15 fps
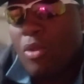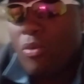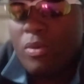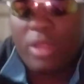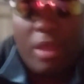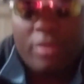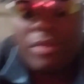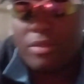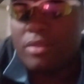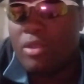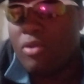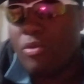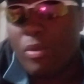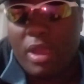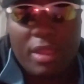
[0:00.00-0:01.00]
What else is
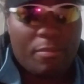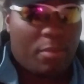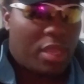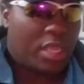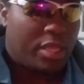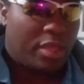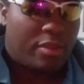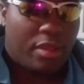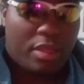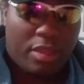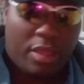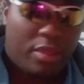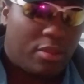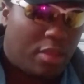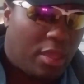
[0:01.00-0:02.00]
new, right, man?
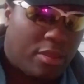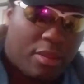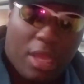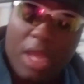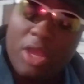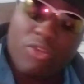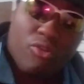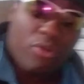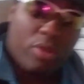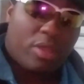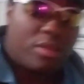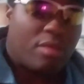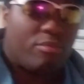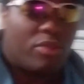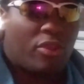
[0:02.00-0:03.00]
These injuries have